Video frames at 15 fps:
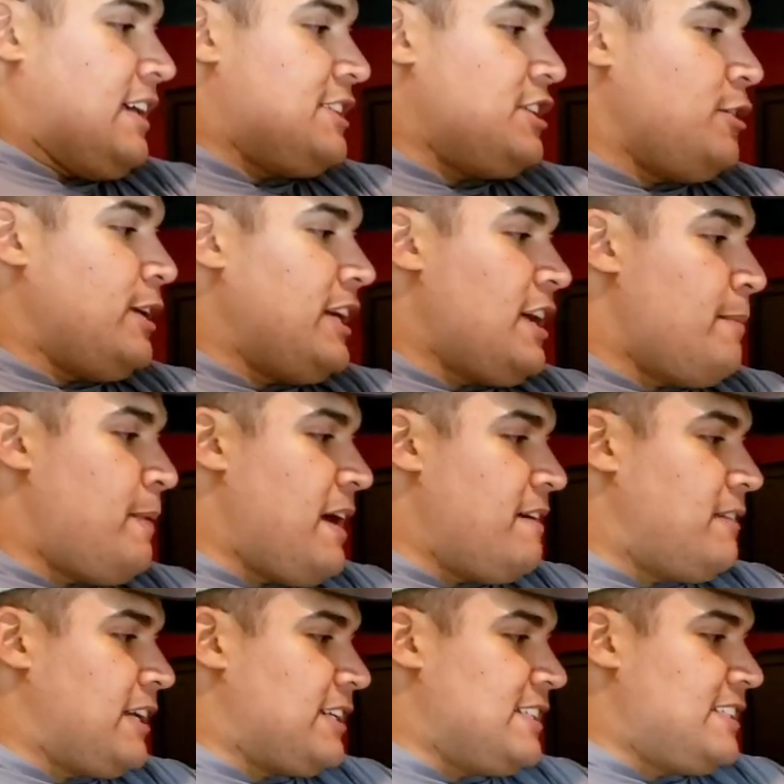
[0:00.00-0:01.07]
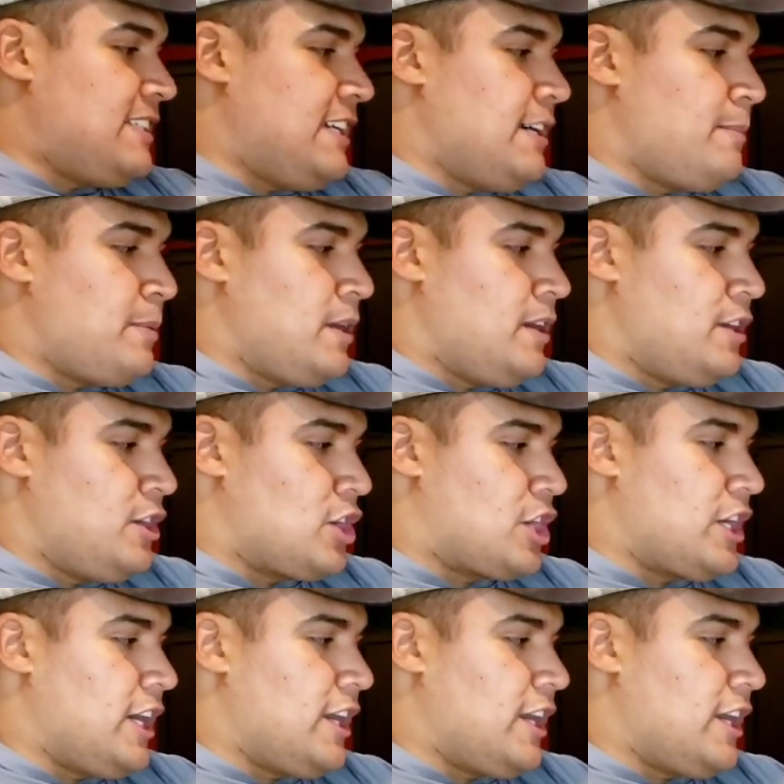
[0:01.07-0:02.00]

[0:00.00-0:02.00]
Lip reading: is you end up having to tip your